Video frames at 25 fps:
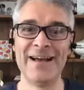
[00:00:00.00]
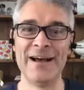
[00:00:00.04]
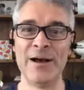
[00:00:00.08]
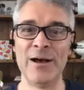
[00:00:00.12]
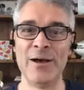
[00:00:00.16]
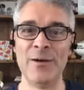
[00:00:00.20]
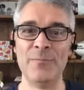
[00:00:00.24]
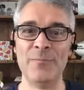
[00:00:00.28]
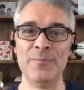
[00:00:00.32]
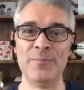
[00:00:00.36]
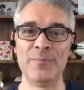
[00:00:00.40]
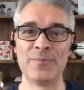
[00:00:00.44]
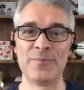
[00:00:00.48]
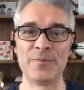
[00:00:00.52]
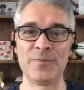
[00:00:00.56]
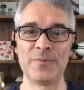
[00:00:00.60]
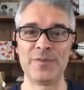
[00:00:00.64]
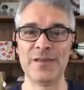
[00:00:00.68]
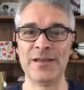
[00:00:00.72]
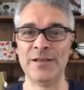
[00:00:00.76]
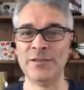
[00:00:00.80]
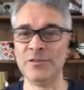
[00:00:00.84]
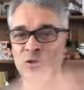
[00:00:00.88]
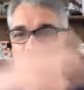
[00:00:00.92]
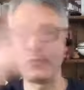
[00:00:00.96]
um,
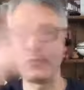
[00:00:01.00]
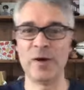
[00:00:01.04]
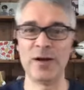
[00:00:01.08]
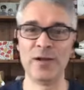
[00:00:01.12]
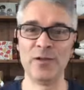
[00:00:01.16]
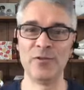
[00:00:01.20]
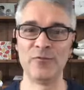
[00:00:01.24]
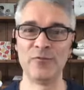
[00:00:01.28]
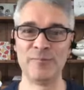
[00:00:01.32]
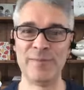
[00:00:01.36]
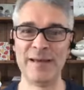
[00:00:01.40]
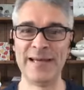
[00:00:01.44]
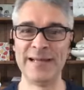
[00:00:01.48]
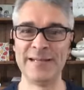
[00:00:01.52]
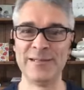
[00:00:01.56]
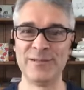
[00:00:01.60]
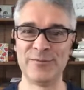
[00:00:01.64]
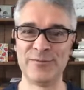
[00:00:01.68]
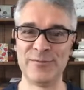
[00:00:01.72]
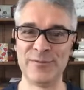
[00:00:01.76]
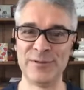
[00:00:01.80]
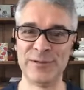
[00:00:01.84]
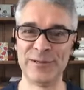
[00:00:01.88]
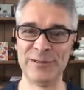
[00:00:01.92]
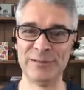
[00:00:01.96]
and 12 beds
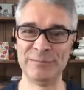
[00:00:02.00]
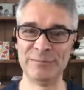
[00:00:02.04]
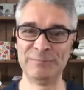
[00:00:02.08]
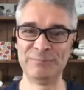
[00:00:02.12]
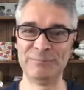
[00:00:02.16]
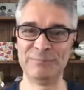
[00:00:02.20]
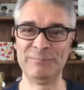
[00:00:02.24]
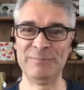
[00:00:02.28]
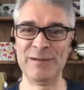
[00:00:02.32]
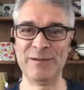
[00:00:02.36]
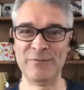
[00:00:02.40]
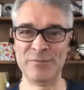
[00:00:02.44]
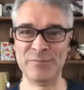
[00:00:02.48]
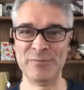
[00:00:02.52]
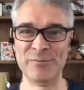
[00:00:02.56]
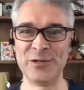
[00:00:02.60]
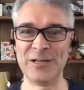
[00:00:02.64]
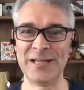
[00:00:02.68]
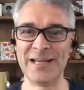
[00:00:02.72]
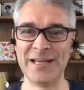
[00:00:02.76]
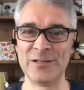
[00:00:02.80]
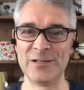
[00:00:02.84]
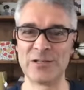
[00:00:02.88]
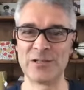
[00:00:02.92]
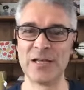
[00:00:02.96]
for
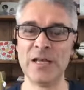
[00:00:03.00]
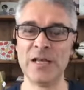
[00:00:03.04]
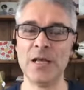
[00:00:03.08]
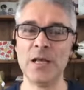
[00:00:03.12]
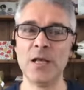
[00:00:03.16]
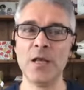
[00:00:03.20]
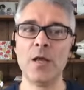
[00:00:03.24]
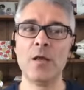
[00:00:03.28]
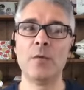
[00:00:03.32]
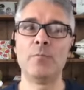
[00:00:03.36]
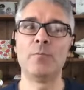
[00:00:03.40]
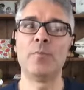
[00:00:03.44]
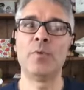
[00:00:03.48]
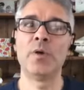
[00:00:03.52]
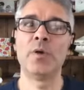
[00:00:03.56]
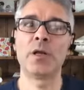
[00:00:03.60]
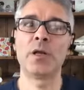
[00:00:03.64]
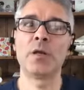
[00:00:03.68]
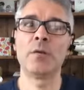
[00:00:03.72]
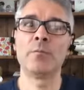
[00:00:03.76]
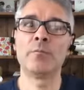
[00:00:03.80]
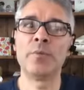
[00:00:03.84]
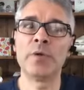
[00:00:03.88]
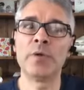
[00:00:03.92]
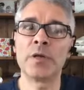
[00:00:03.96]
everybody else. Mm. But
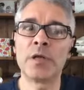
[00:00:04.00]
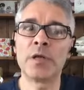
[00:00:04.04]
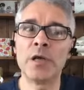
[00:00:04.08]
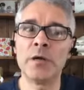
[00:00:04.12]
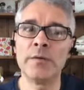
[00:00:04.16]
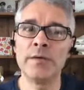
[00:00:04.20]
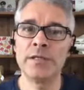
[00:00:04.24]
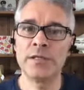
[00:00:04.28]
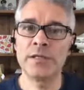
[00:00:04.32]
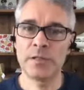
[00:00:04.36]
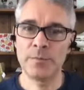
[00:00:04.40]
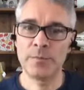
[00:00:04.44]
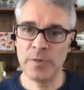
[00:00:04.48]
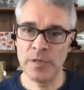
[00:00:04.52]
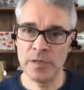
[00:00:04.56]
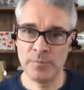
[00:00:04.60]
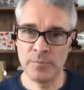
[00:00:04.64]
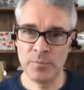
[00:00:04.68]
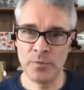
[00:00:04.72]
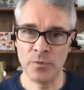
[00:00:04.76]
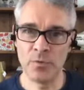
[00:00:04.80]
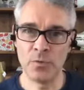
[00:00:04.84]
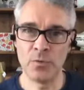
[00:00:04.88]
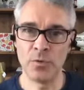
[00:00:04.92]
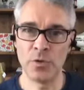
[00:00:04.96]
but going to
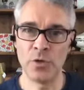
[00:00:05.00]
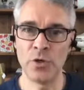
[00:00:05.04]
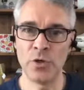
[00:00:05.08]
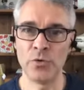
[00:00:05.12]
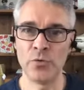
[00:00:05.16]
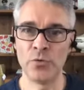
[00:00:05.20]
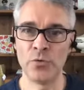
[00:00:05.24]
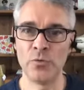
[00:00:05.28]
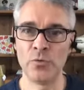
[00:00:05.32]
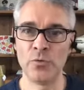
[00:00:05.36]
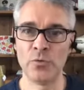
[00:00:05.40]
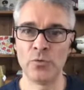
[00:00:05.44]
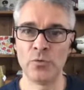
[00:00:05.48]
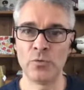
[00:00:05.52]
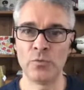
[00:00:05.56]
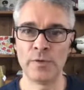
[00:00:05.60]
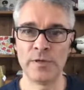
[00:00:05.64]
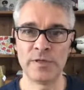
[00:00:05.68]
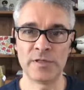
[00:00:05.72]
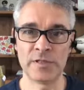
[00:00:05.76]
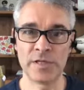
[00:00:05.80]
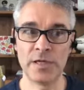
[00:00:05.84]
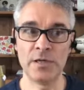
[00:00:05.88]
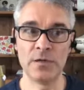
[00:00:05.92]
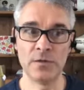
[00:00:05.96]
people who
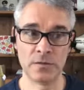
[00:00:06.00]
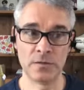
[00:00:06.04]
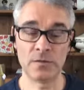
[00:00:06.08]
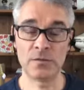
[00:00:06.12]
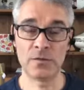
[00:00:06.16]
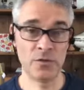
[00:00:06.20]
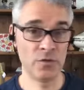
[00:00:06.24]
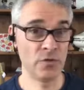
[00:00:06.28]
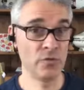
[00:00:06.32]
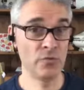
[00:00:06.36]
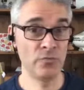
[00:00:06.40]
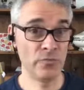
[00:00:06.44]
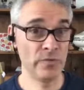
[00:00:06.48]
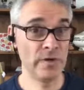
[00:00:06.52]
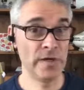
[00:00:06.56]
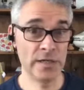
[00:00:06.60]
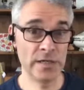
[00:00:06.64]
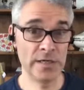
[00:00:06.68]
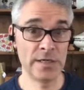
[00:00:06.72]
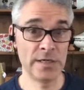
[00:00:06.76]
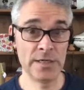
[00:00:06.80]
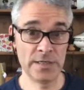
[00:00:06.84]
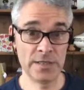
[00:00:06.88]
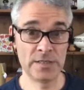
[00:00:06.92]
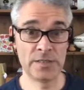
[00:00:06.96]
we'd say, look, you
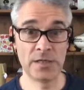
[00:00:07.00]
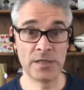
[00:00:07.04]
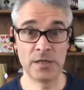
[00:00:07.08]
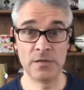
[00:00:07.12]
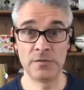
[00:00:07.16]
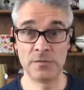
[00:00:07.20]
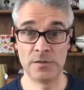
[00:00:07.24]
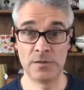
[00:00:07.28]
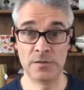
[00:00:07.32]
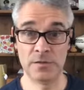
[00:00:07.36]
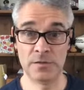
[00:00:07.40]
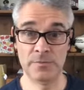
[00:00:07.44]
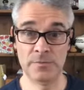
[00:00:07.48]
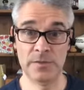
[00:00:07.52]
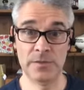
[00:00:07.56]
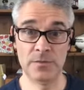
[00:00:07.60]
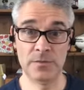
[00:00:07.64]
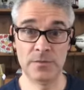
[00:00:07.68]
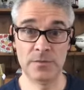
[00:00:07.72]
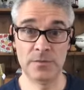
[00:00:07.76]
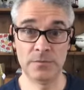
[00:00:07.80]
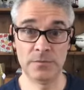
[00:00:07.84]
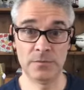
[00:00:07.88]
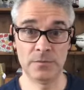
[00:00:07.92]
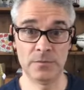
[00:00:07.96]
really need to go to
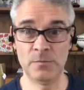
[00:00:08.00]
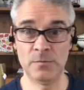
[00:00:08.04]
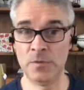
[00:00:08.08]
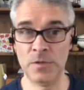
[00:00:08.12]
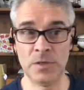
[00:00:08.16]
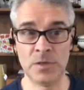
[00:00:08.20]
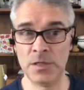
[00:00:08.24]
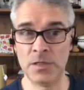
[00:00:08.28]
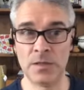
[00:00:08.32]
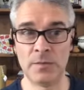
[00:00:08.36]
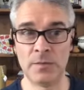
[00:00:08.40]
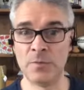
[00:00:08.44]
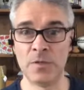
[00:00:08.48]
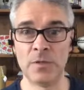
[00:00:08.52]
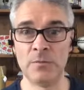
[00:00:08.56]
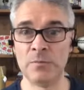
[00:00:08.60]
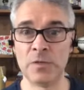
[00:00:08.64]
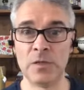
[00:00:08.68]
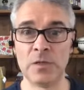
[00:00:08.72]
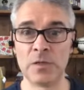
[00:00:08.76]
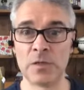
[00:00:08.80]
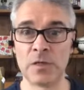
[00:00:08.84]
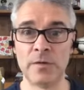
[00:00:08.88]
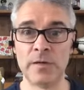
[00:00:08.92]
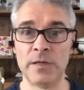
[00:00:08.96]
hospital. Well, mm. I'm, hmm. not, I'm,
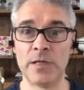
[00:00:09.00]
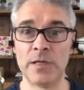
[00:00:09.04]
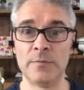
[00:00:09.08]
not, going.